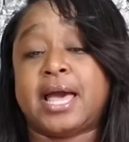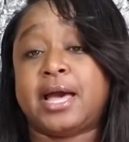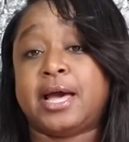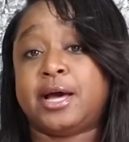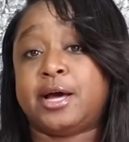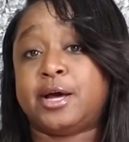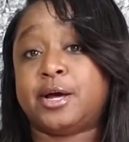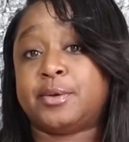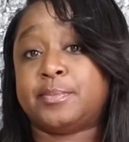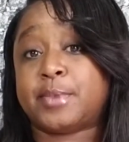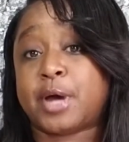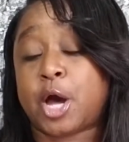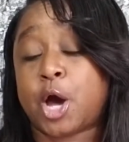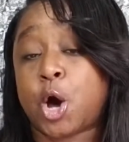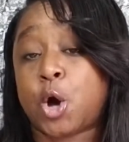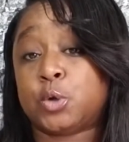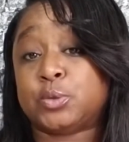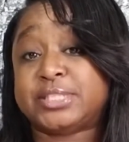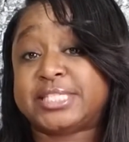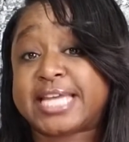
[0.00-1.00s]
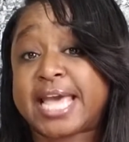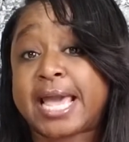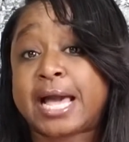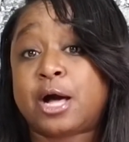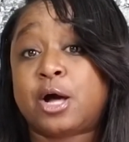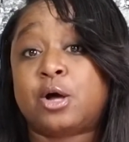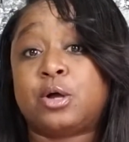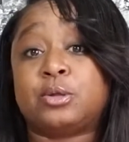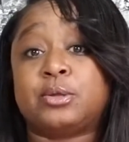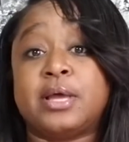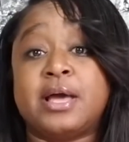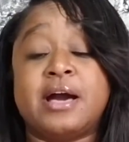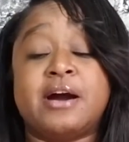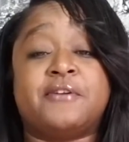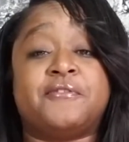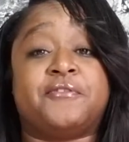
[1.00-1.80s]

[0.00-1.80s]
a hotel,